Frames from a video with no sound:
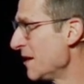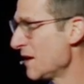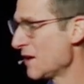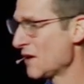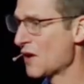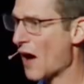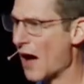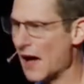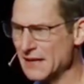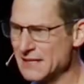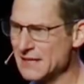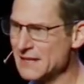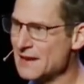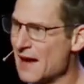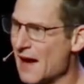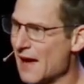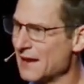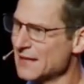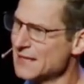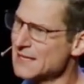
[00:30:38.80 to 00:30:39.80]
God did
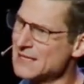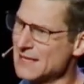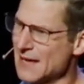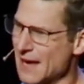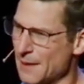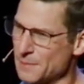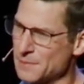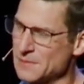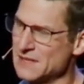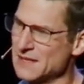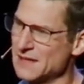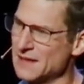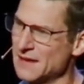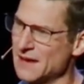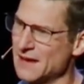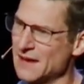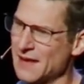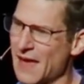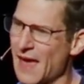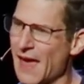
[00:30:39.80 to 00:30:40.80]
not accept
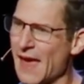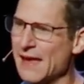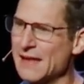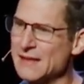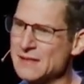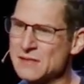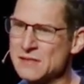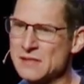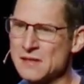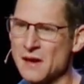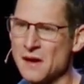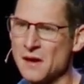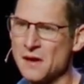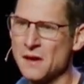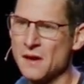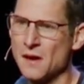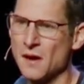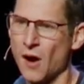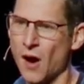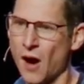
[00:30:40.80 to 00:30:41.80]
Cain's
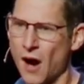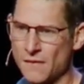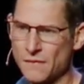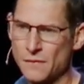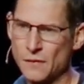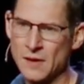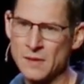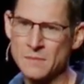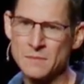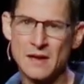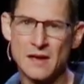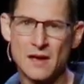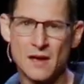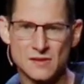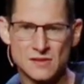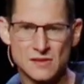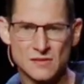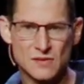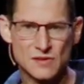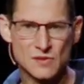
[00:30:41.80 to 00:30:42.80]
offering
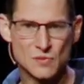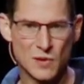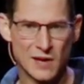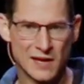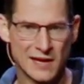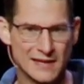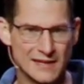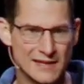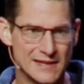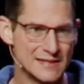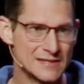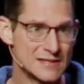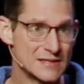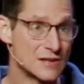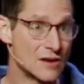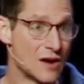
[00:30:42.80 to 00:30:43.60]
because of his wickedness.